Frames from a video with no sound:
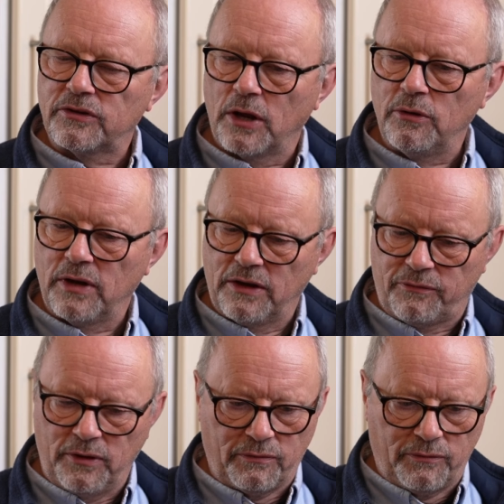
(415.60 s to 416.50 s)
so
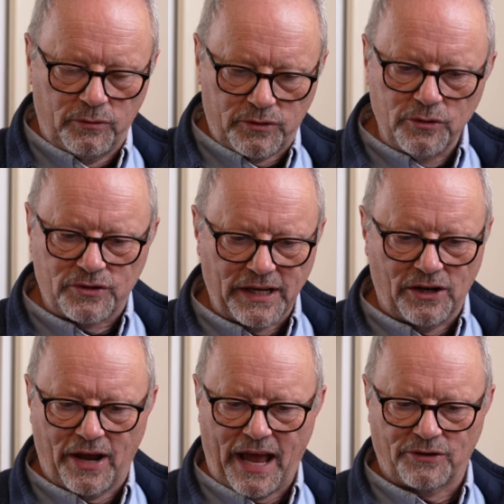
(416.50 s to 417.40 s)
if you do
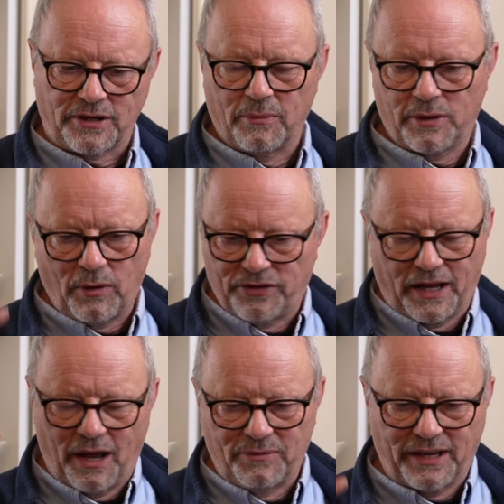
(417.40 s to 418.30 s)
seal your house up, and the one
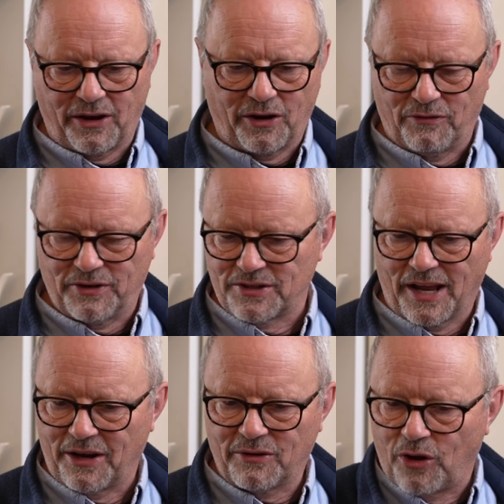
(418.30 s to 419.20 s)
thing I'm thinking of is
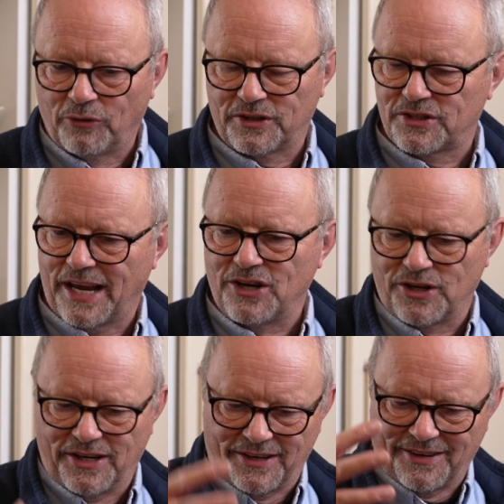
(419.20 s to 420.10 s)
like
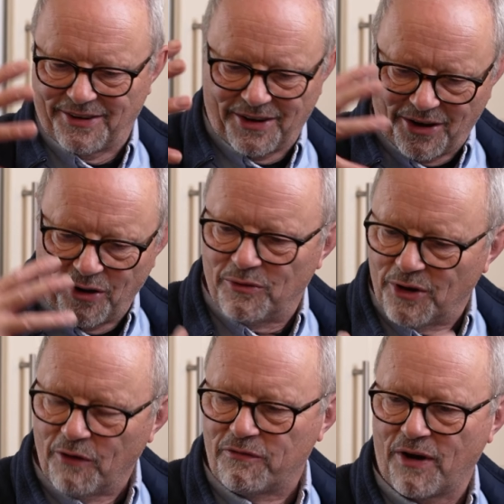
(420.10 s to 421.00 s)
condensation and
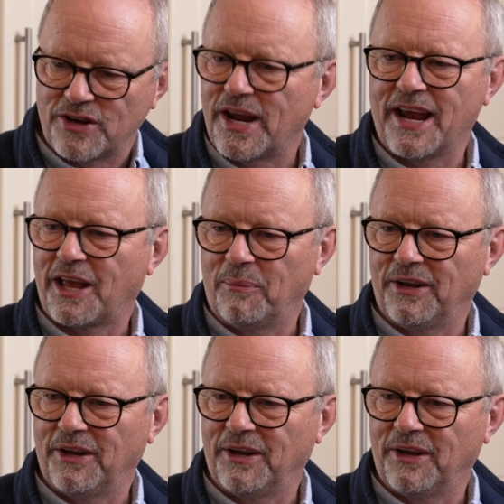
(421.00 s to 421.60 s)
no fresh air coming